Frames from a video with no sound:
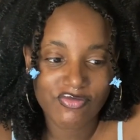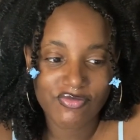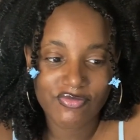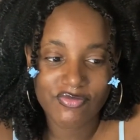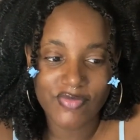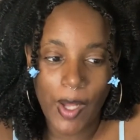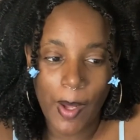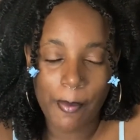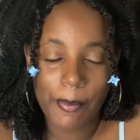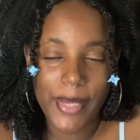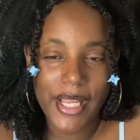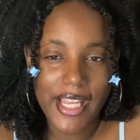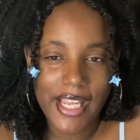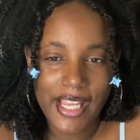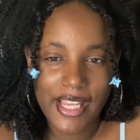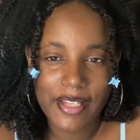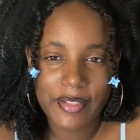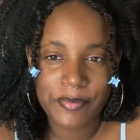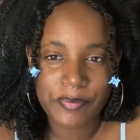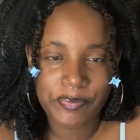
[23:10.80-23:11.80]
a
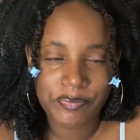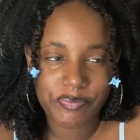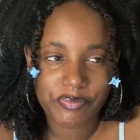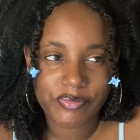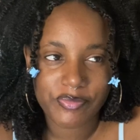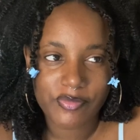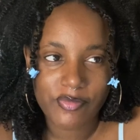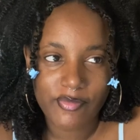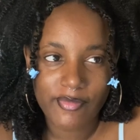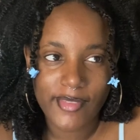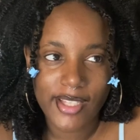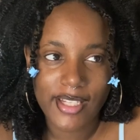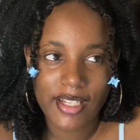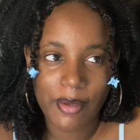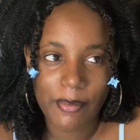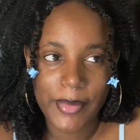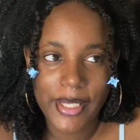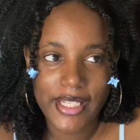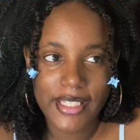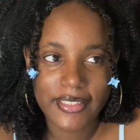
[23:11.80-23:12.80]
man, a
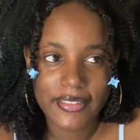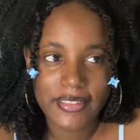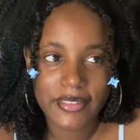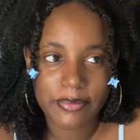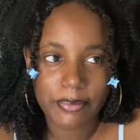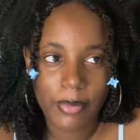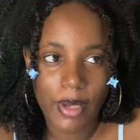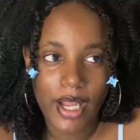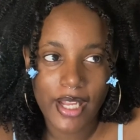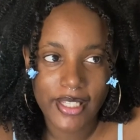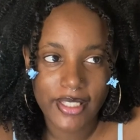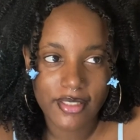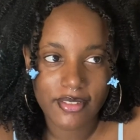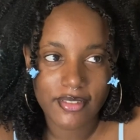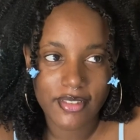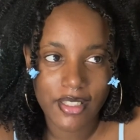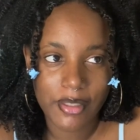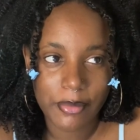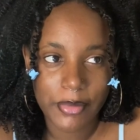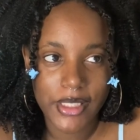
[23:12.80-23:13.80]
man's spite
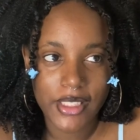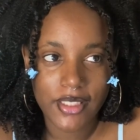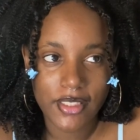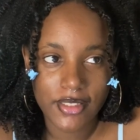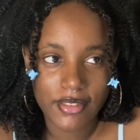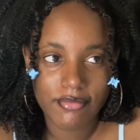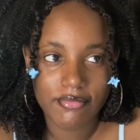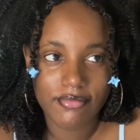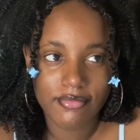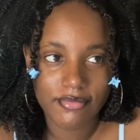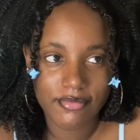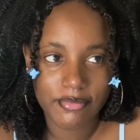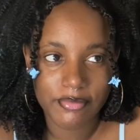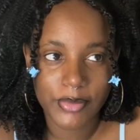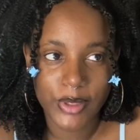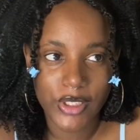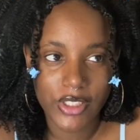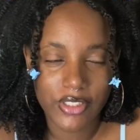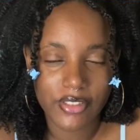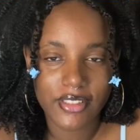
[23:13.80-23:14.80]
can be
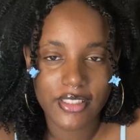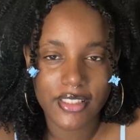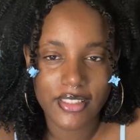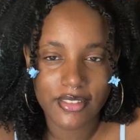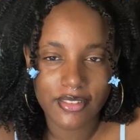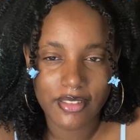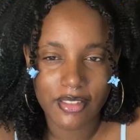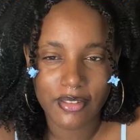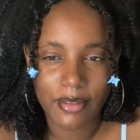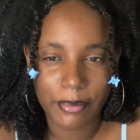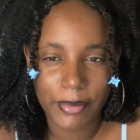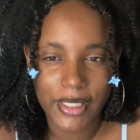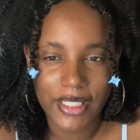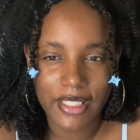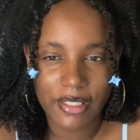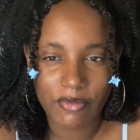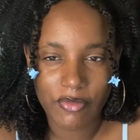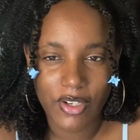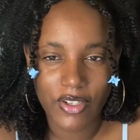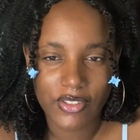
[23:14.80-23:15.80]
bigger than a man
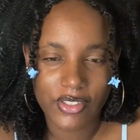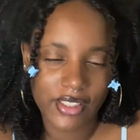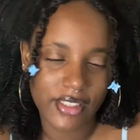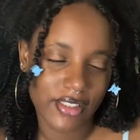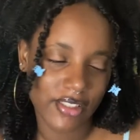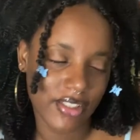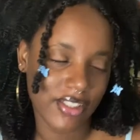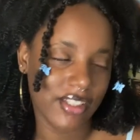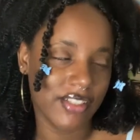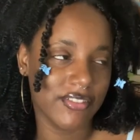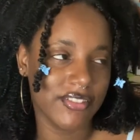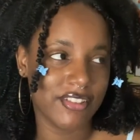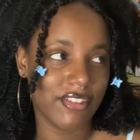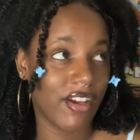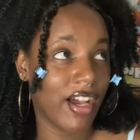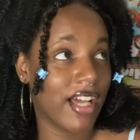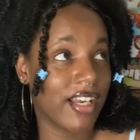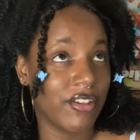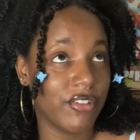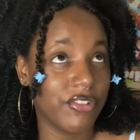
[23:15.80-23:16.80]
falling in love. So
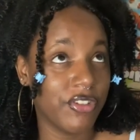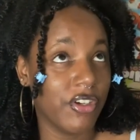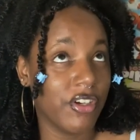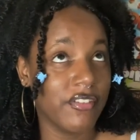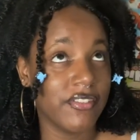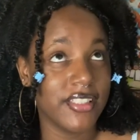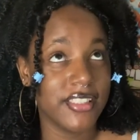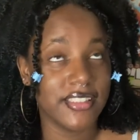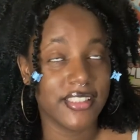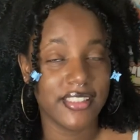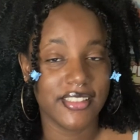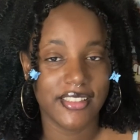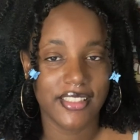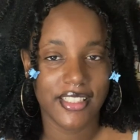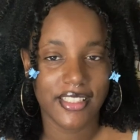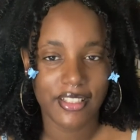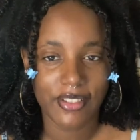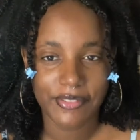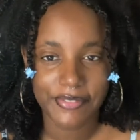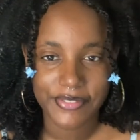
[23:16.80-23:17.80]
I don't know if he's
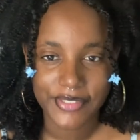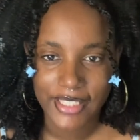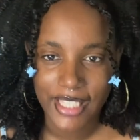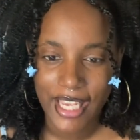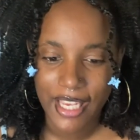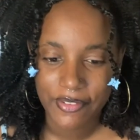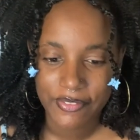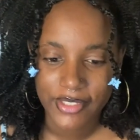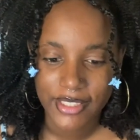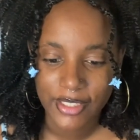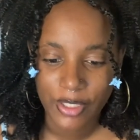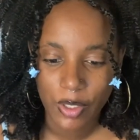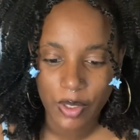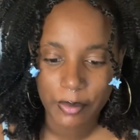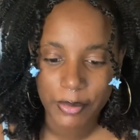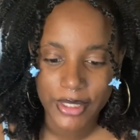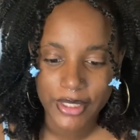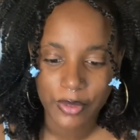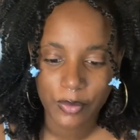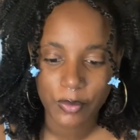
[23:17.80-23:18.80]
if Daphne gonna
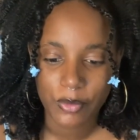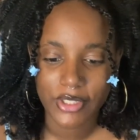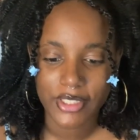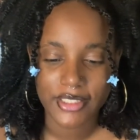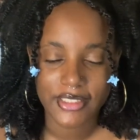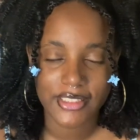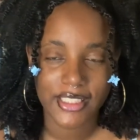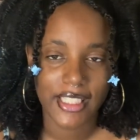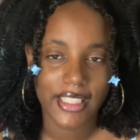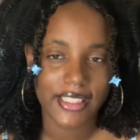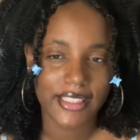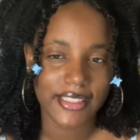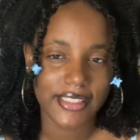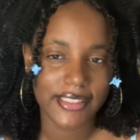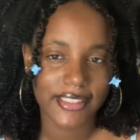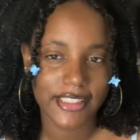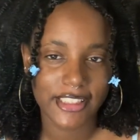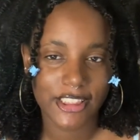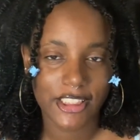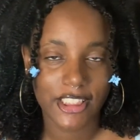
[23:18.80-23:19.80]
be the one to change